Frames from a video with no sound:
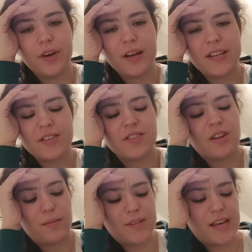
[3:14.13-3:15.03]
Okay, just an
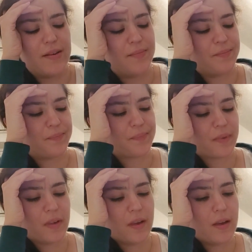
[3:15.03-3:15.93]
update.
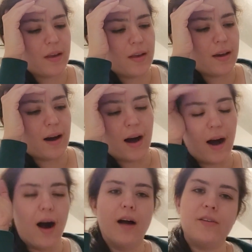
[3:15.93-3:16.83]

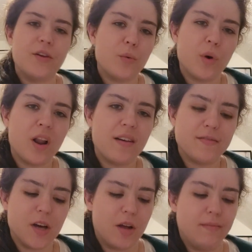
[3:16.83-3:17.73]
I don't know what I've
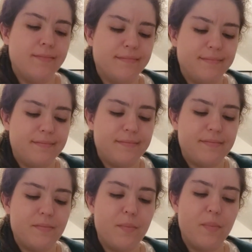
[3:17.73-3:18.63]
done,
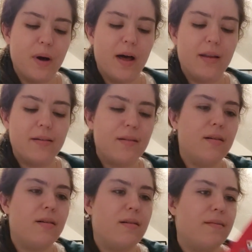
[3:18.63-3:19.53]
but
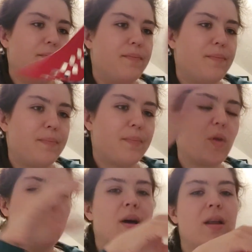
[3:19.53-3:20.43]

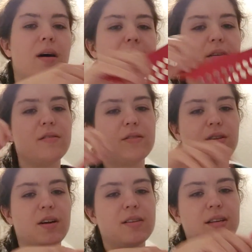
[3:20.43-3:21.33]
when I
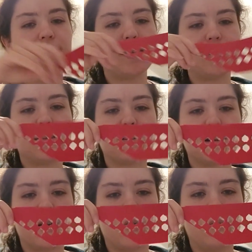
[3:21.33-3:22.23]
started cutting this
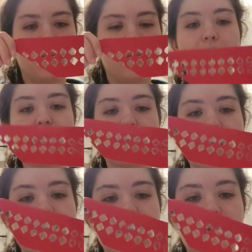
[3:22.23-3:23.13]
out, my
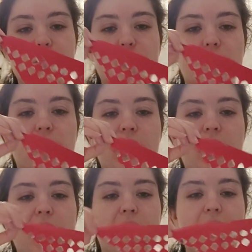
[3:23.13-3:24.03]
squares ended up sort of going
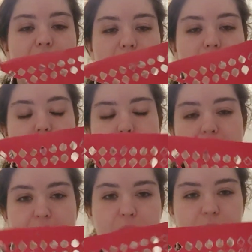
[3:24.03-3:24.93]
like that, and like my
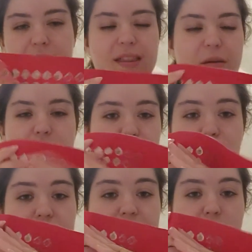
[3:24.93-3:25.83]
pattern, like they were just
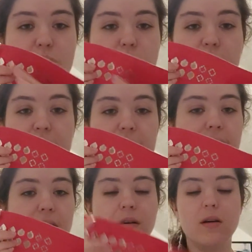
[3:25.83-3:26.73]
really wonky.